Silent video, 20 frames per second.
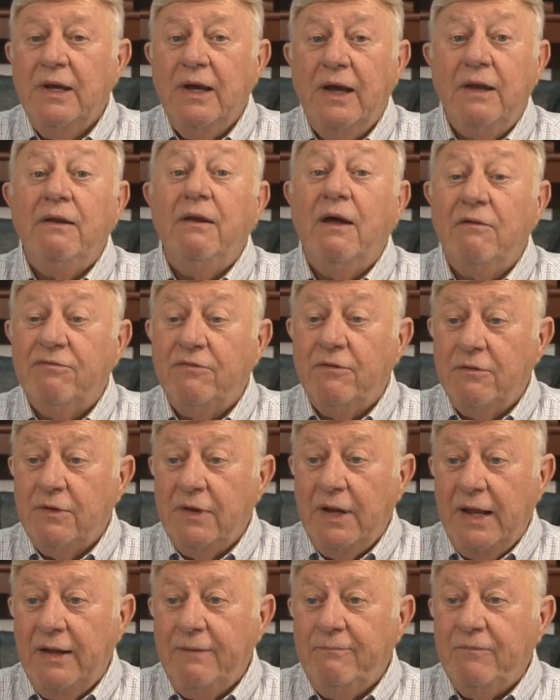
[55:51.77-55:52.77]
Enough on
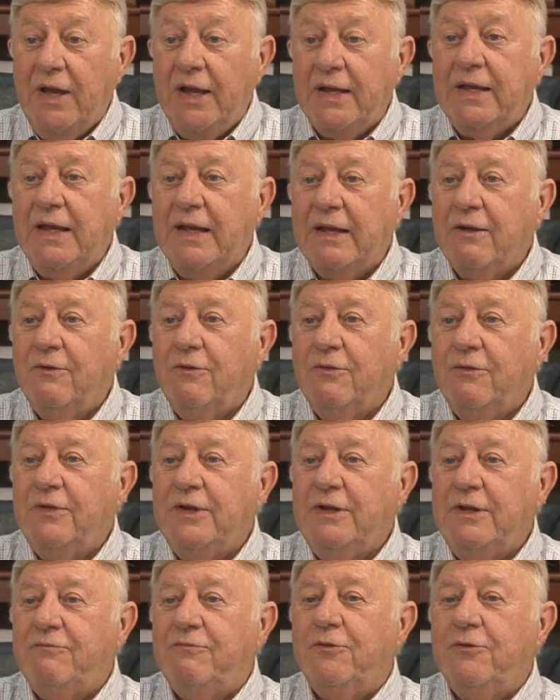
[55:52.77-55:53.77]
that. I can't go
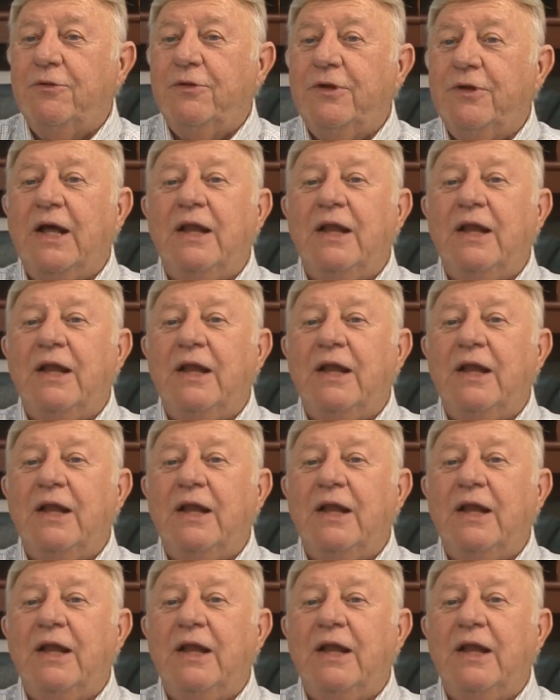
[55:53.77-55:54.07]
any further.